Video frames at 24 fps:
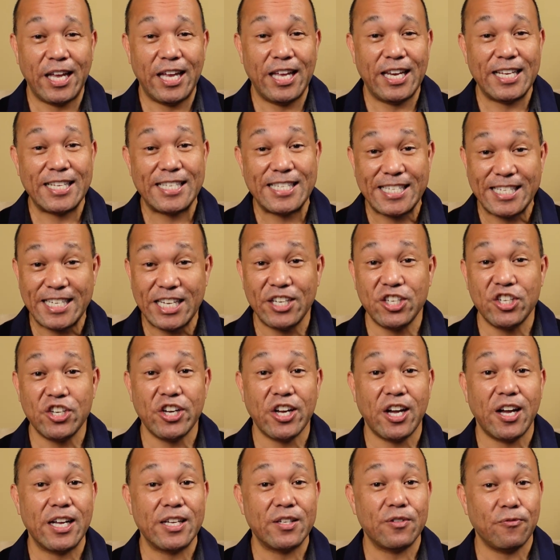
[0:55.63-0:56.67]
and it's
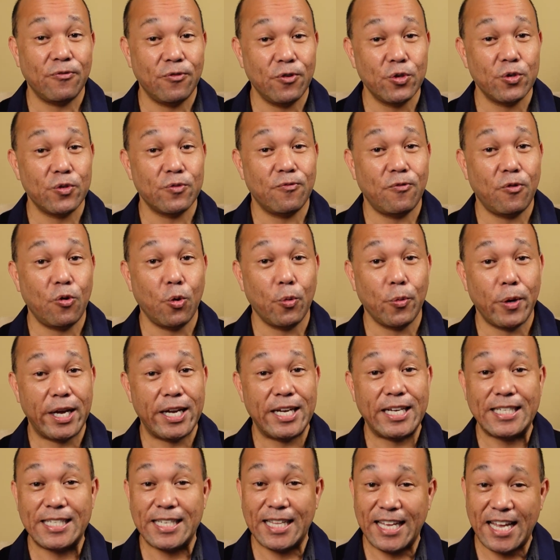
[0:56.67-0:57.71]
DJI's first
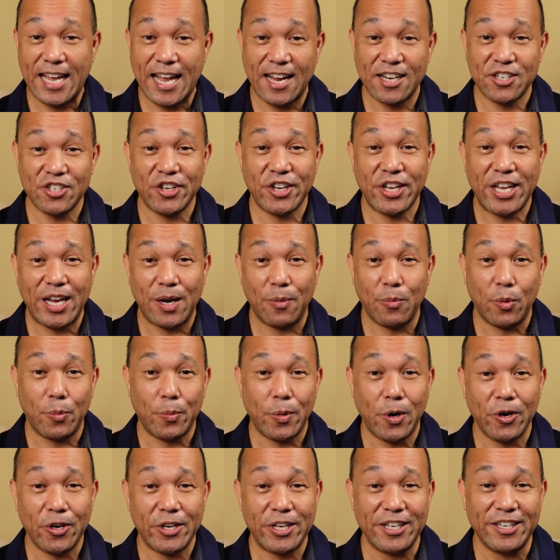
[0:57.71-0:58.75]
foray into the action camera
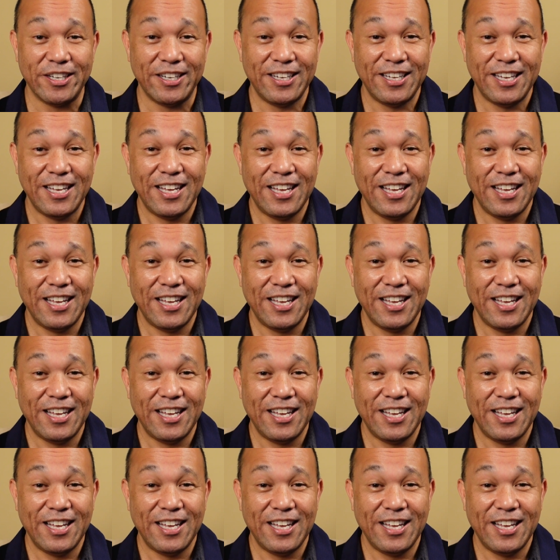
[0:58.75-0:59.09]
market.